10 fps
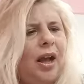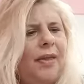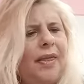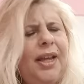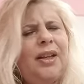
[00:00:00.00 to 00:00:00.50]
I
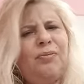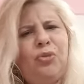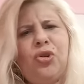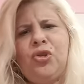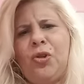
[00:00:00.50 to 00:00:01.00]
think
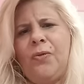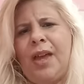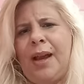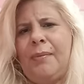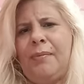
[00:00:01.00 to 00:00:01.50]
most of
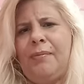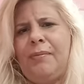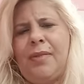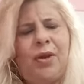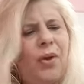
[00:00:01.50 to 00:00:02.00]
them,
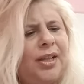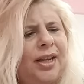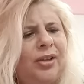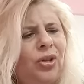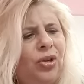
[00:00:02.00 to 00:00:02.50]
the
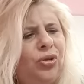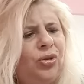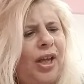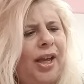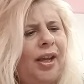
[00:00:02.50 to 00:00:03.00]
ones I talked
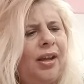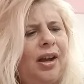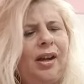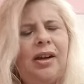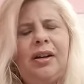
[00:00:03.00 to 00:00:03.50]
today,
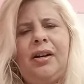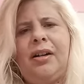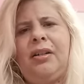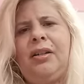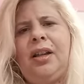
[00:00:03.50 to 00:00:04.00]

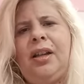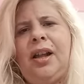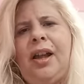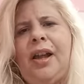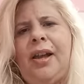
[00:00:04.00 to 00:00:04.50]
are
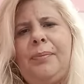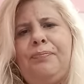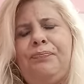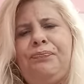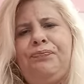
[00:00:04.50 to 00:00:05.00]

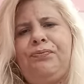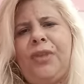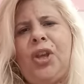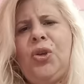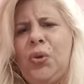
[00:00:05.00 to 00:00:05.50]

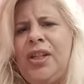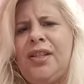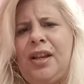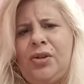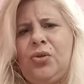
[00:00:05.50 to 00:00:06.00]

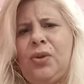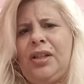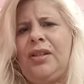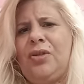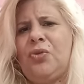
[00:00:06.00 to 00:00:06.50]
unisex
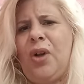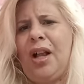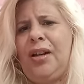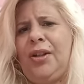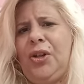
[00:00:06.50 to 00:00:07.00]
ones as
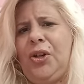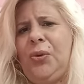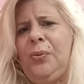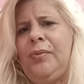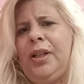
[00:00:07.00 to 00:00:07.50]
well, you
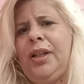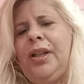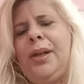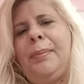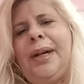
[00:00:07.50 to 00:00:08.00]
know.
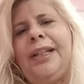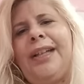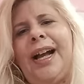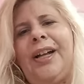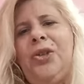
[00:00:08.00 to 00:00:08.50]

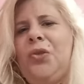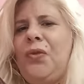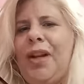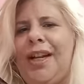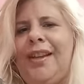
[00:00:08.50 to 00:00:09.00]
But I do
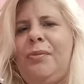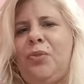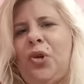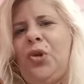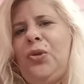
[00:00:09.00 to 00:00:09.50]
find them
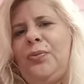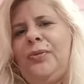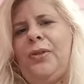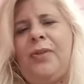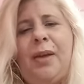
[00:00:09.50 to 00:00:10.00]
more
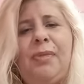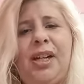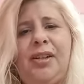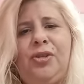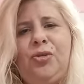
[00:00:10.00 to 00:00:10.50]

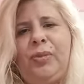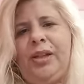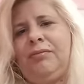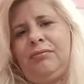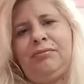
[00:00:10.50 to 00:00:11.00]
feminine to
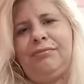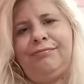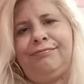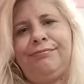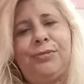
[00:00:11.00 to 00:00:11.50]
me.
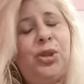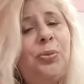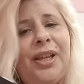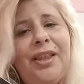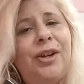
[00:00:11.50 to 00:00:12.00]
To
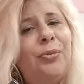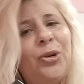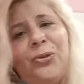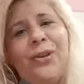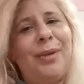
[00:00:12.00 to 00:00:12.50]
me, they are
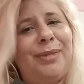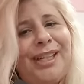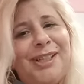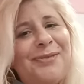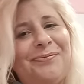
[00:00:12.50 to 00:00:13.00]
more
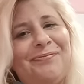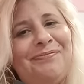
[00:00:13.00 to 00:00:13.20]
feminine.